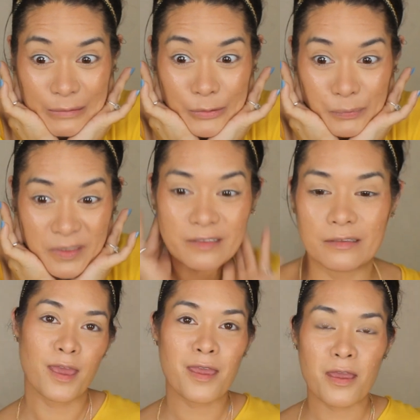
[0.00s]
Oops.
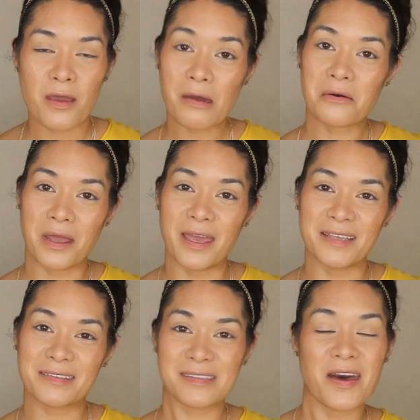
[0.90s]

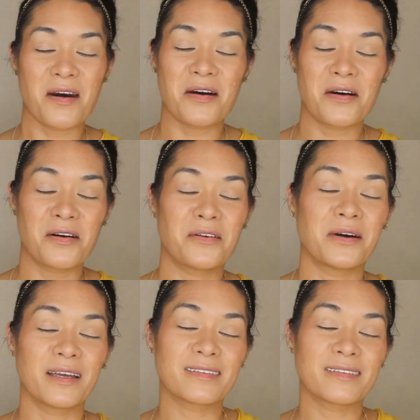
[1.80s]
Okay, so